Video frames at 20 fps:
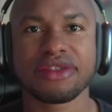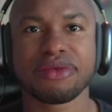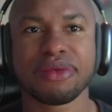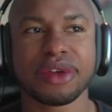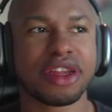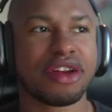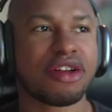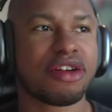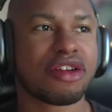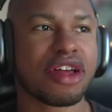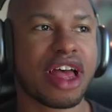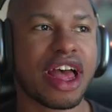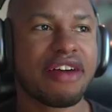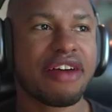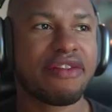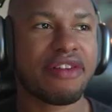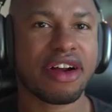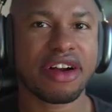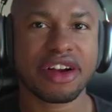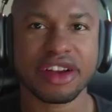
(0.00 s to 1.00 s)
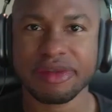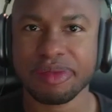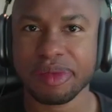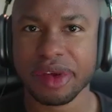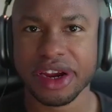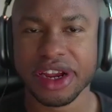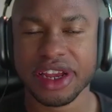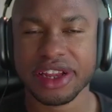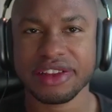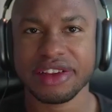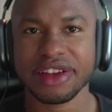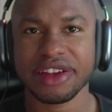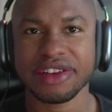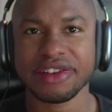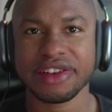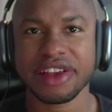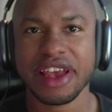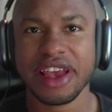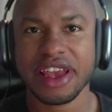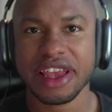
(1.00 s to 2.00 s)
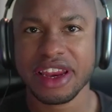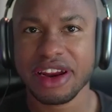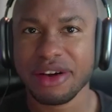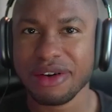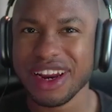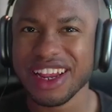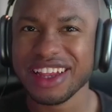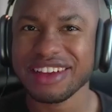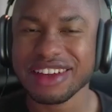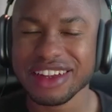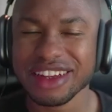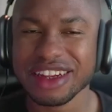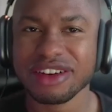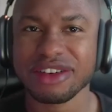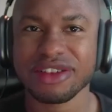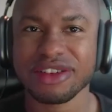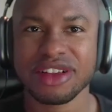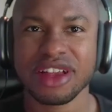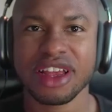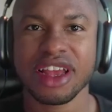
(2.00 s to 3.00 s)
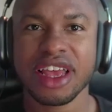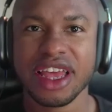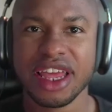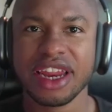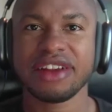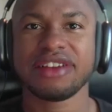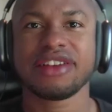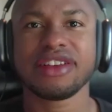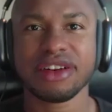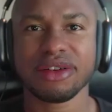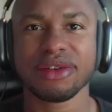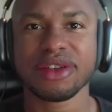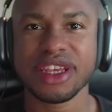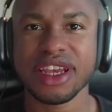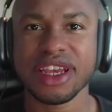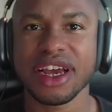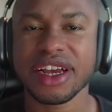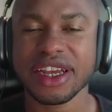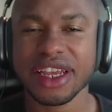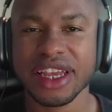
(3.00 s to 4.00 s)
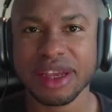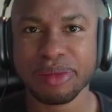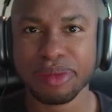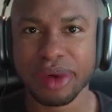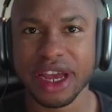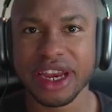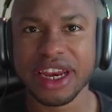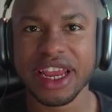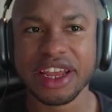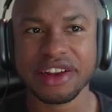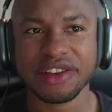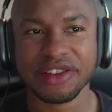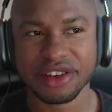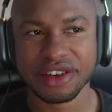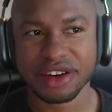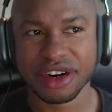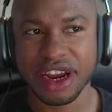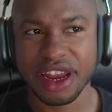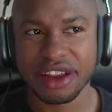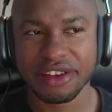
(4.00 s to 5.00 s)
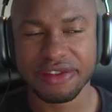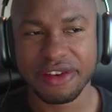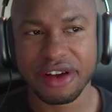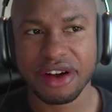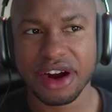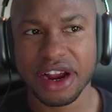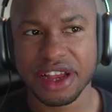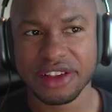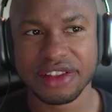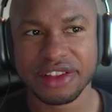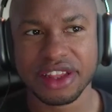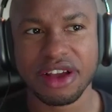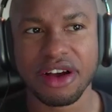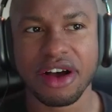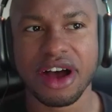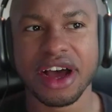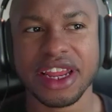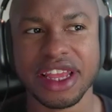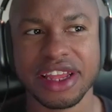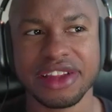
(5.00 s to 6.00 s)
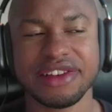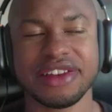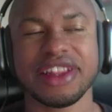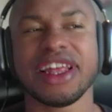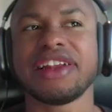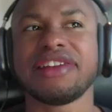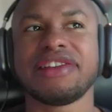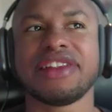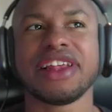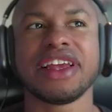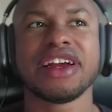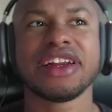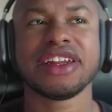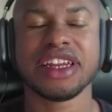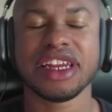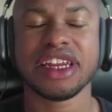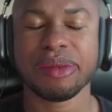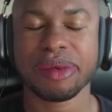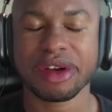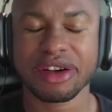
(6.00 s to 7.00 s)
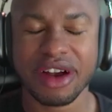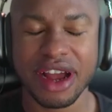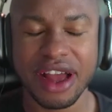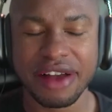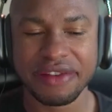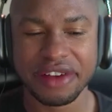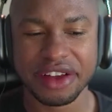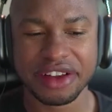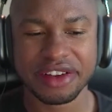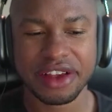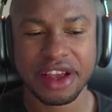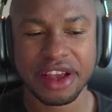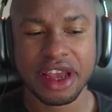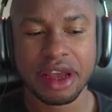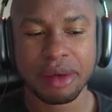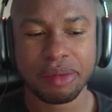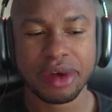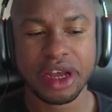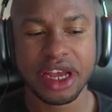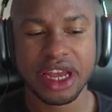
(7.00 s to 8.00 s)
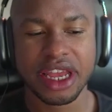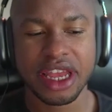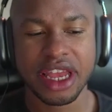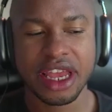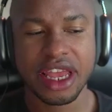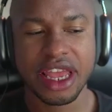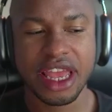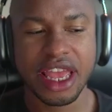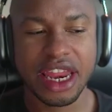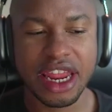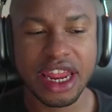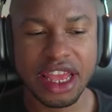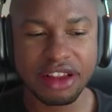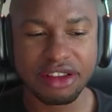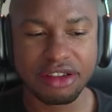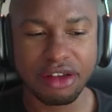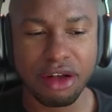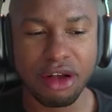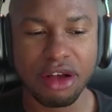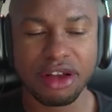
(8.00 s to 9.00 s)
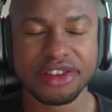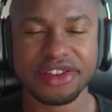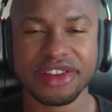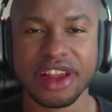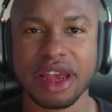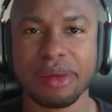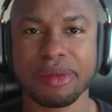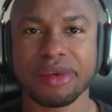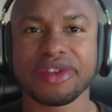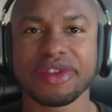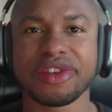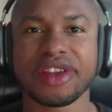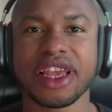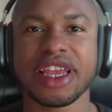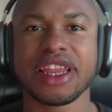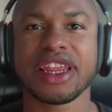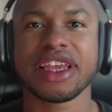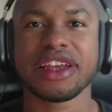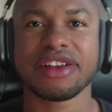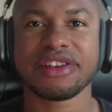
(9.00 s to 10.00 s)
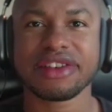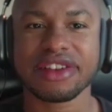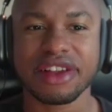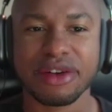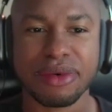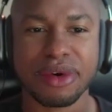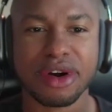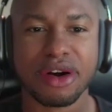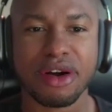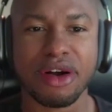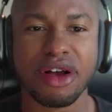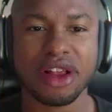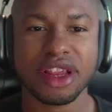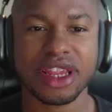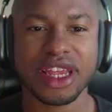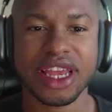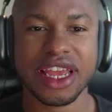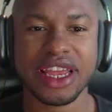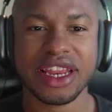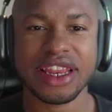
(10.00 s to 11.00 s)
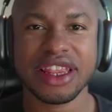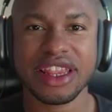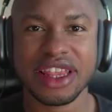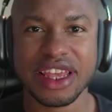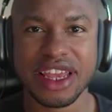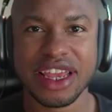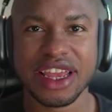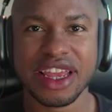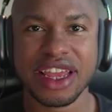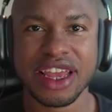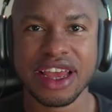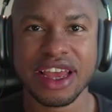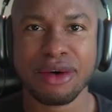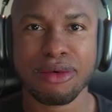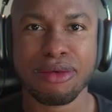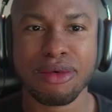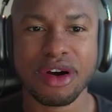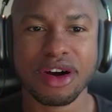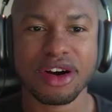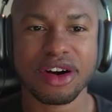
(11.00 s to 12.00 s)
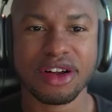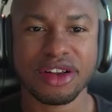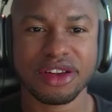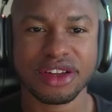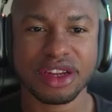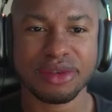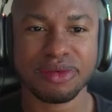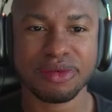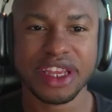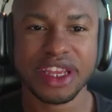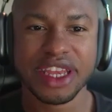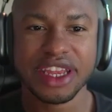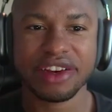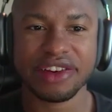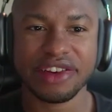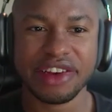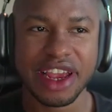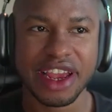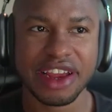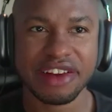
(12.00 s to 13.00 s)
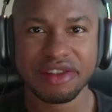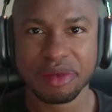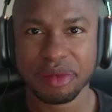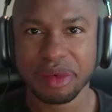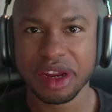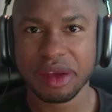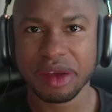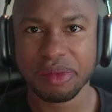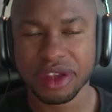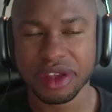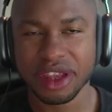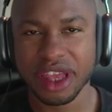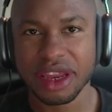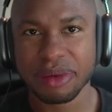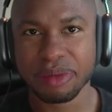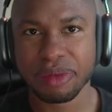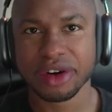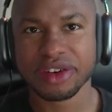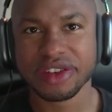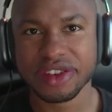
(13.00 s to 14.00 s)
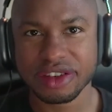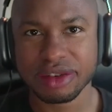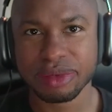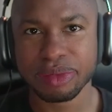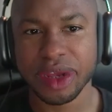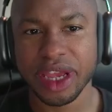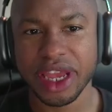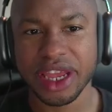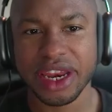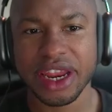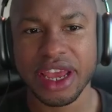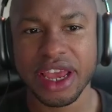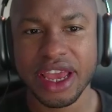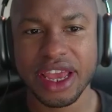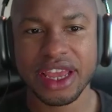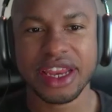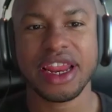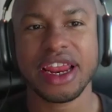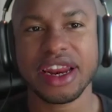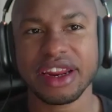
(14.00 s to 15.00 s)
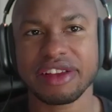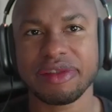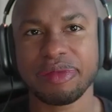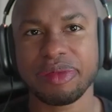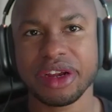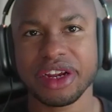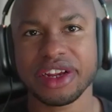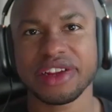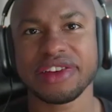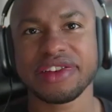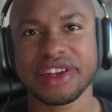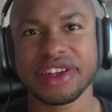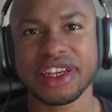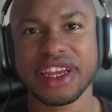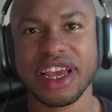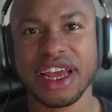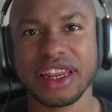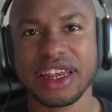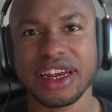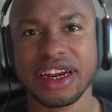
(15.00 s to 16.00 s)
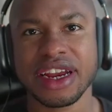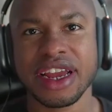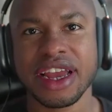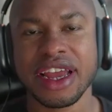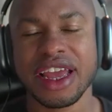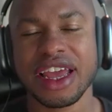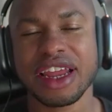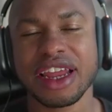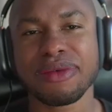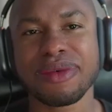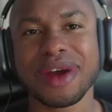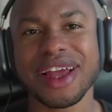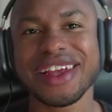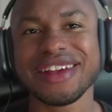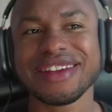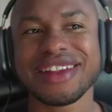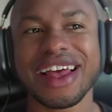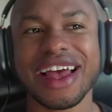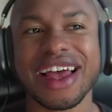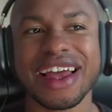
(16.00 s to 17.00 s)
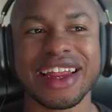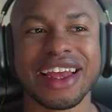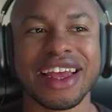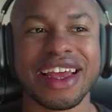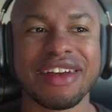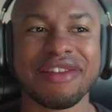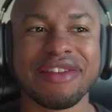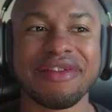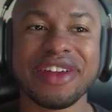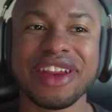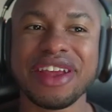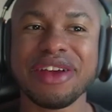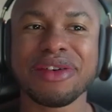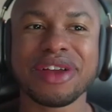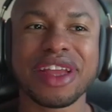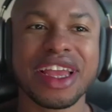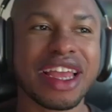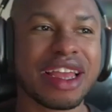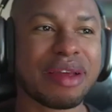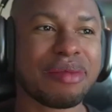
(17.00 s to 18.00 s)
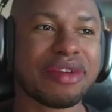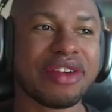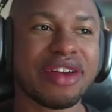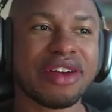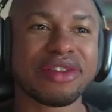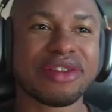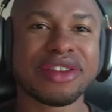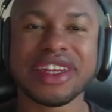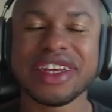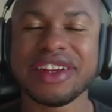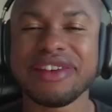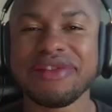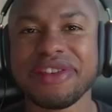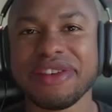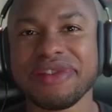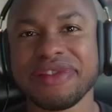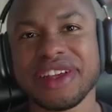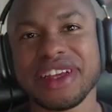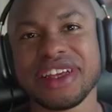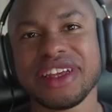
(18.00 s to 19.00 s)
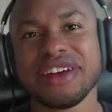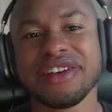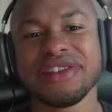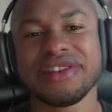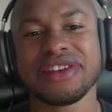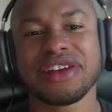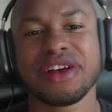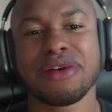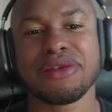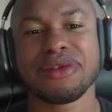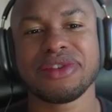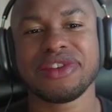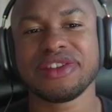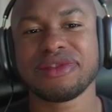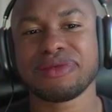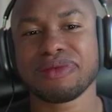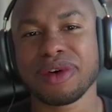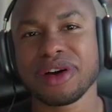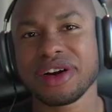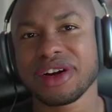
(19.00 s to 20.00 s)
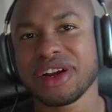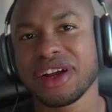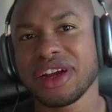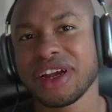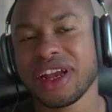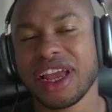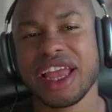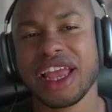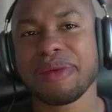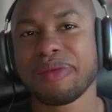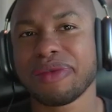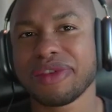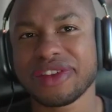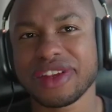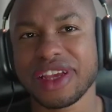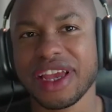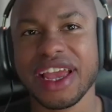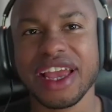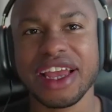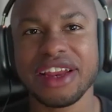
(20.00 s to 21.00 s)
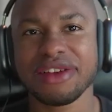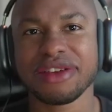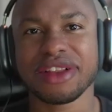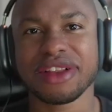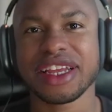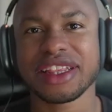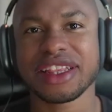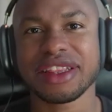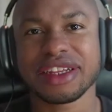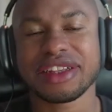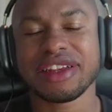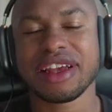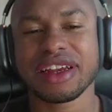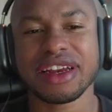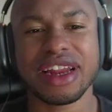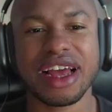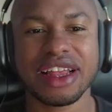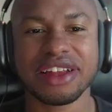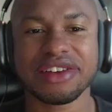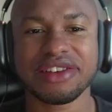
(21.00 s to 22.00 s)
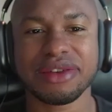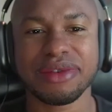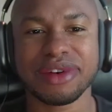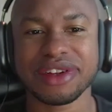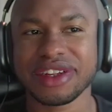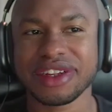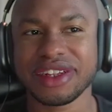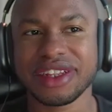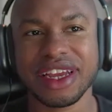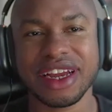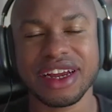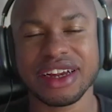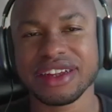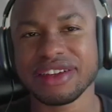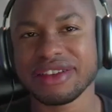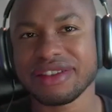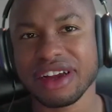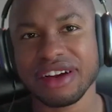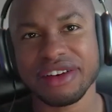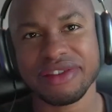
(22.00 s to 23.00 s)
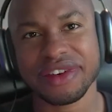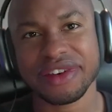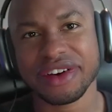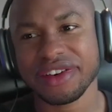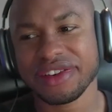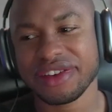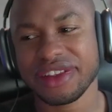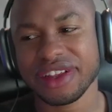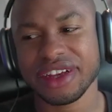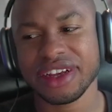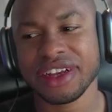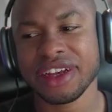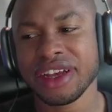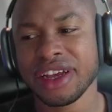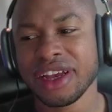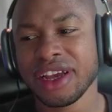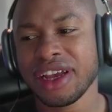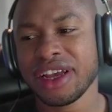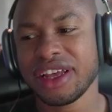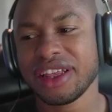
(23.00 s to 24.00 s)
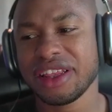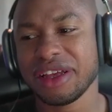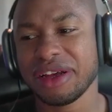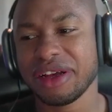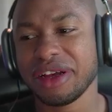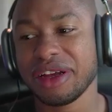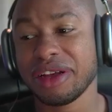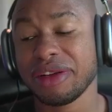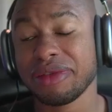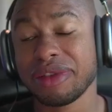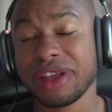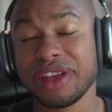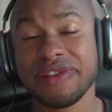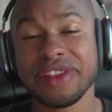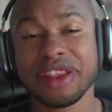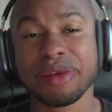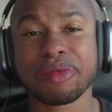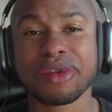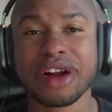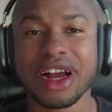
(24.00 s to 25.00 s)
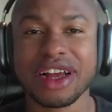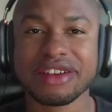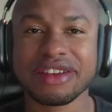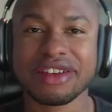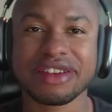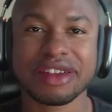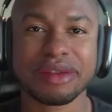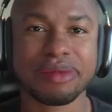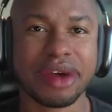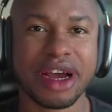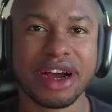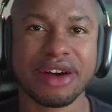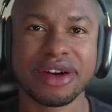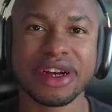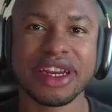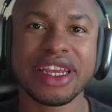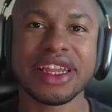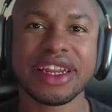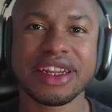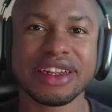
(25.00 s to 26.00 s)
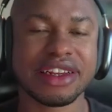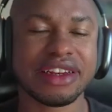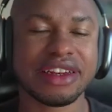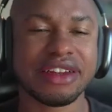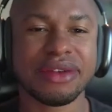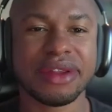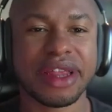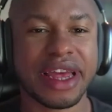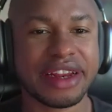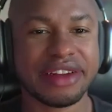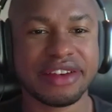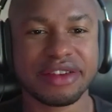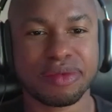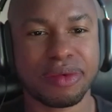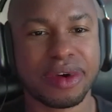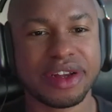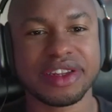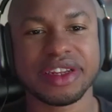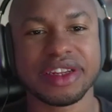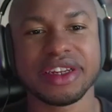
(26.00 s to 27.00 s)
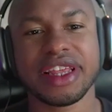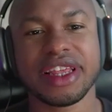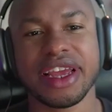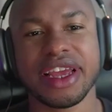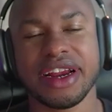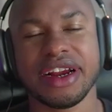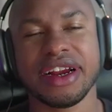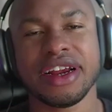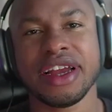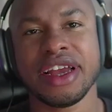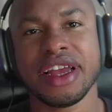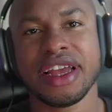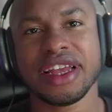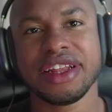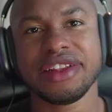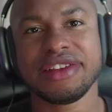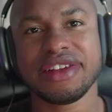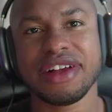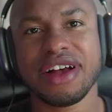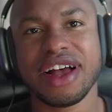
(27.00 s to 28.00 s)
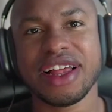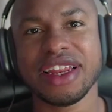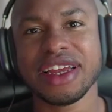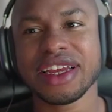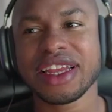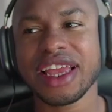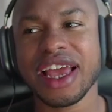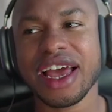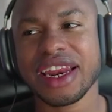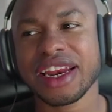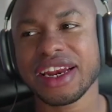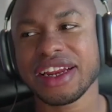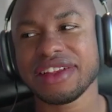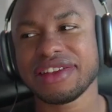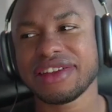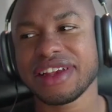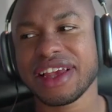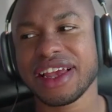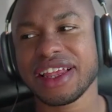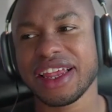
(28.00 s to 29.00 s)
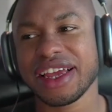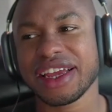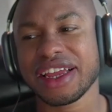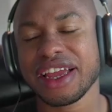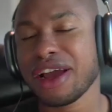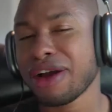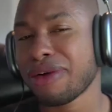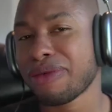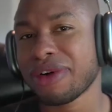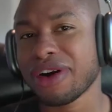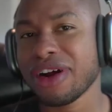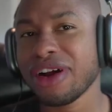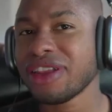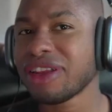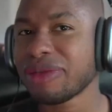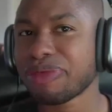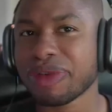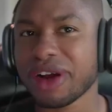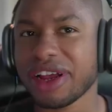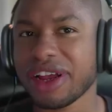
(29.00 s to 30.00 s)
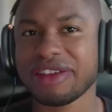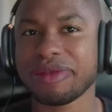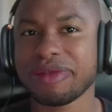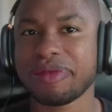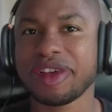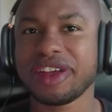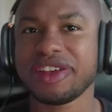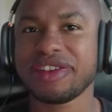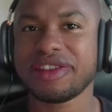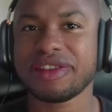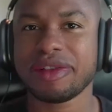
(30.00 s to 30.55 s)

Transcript: We can all have our experiences. It is a little young by nature as far as the audience that's there and the demographics, but it is all simultaneous. So we're all in the world, and we can change and manipulate and participate in that experience together in ways that video games, 10, 15 years ago just weren't able to handle. Like the technology wasn't there, the servers, even the processing power needed to do that just wasn't there. And so I look at it and say, like, we're on the precipice.